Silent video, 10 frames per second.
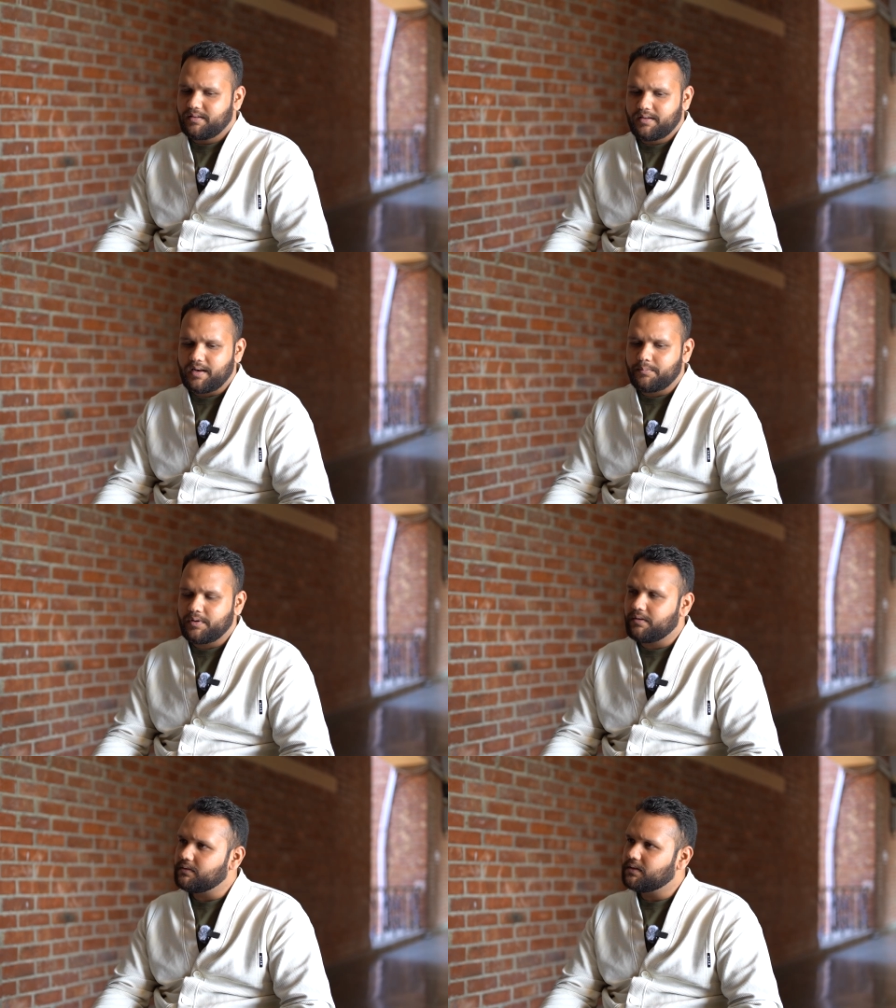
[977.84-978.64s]
had
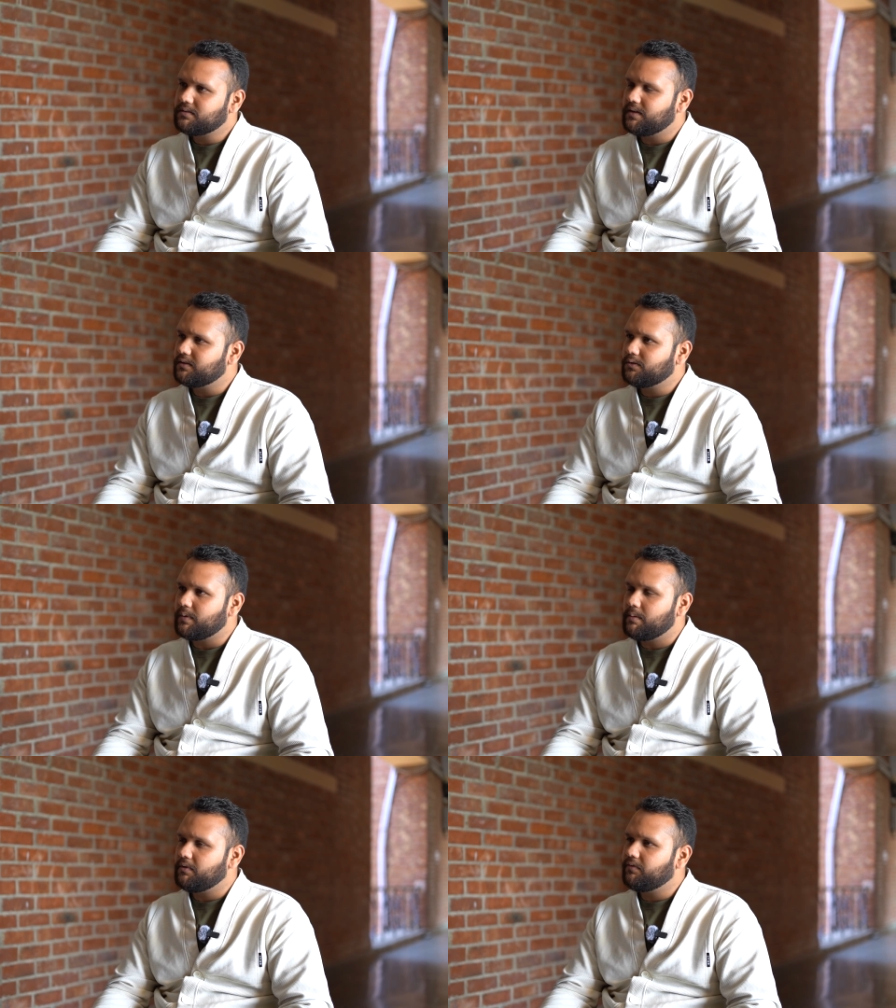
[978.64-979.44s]
been given the status of
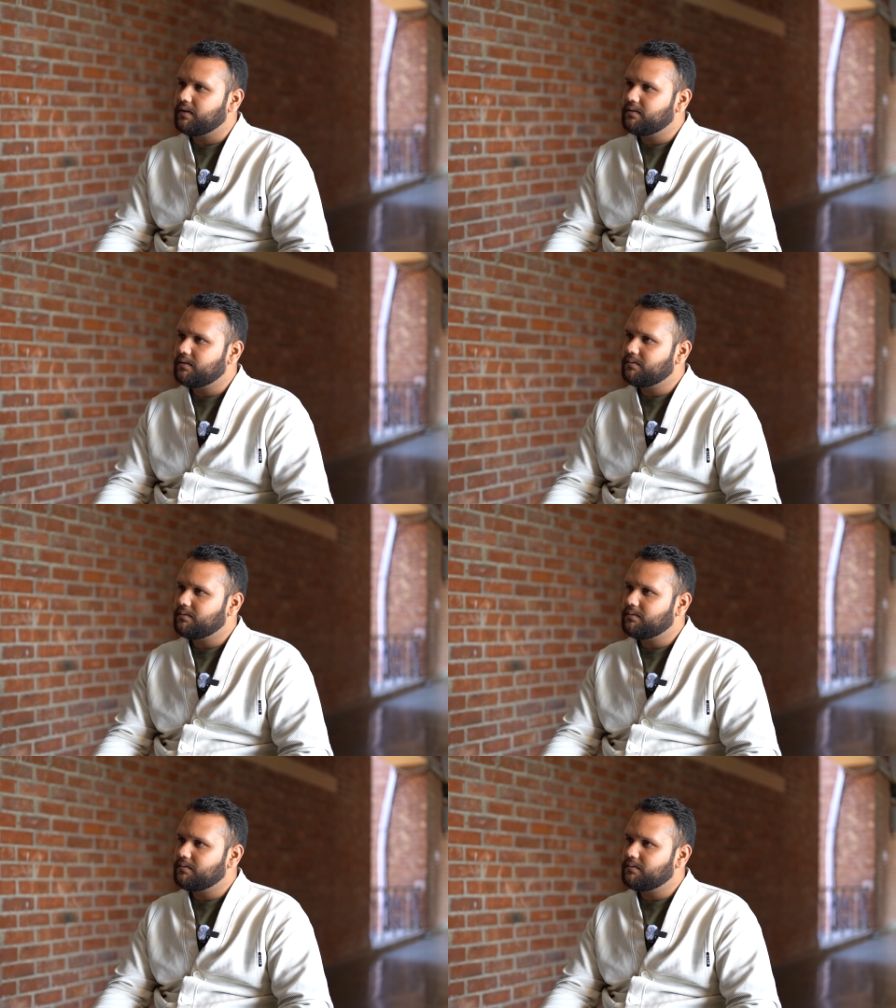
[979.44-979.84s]
MFN and